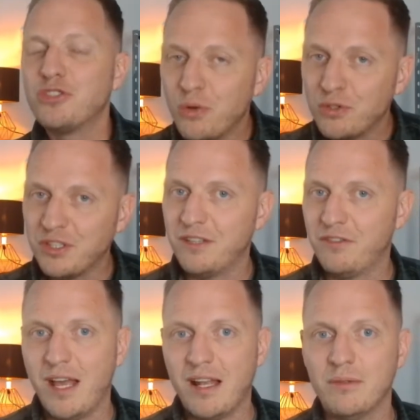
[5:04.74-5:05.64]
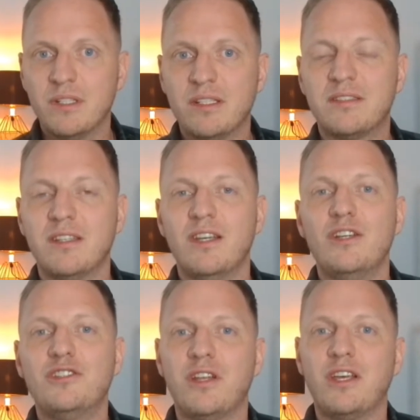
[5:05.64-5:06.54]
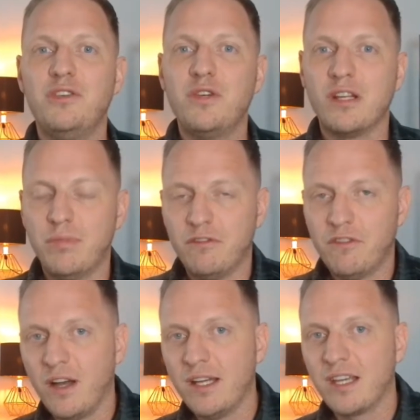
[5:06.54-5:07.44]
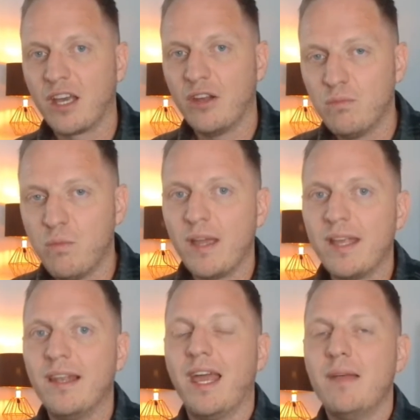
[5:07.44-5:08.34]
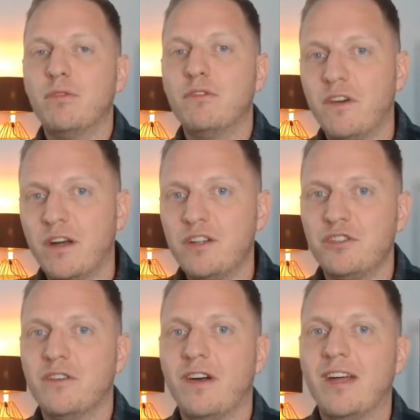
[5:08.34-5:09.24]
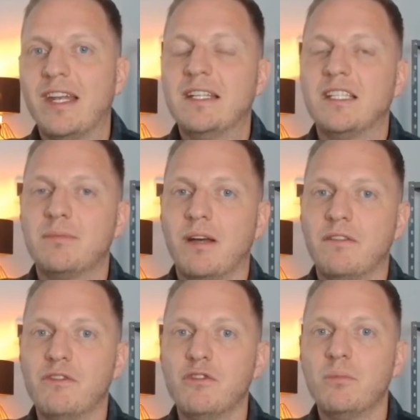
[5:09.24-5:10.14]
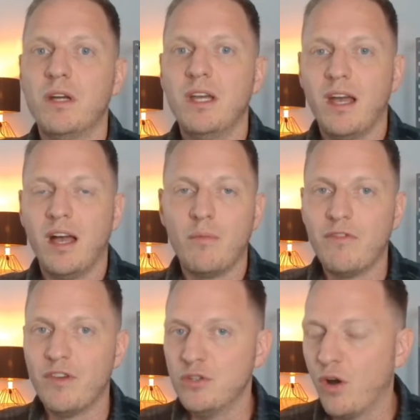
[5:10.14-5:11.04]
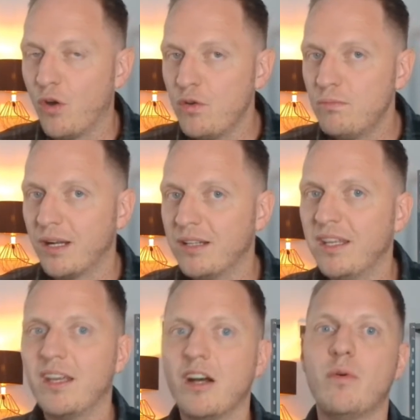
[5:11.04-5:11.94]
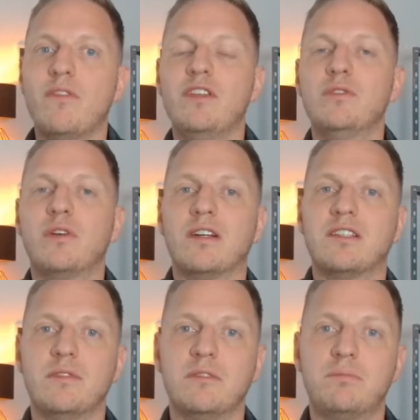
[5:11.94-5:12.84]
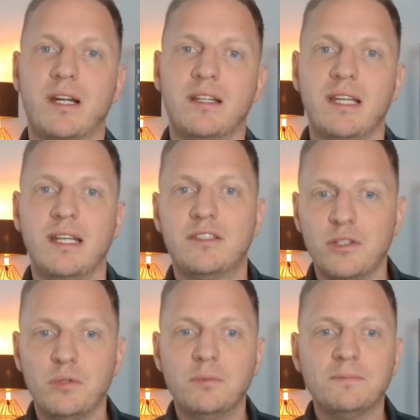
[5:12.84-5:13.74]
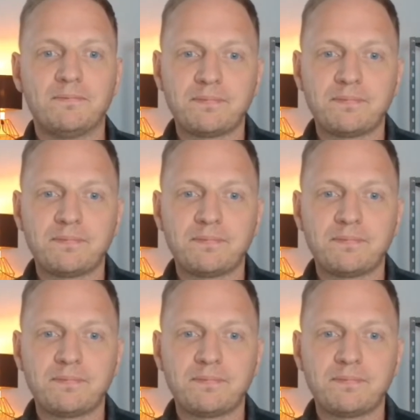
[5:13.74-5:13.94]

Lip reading: sorts of different elements, so that you can provide a kind of white labeled version of our analytics platform within your own branding or within your customers' branding too.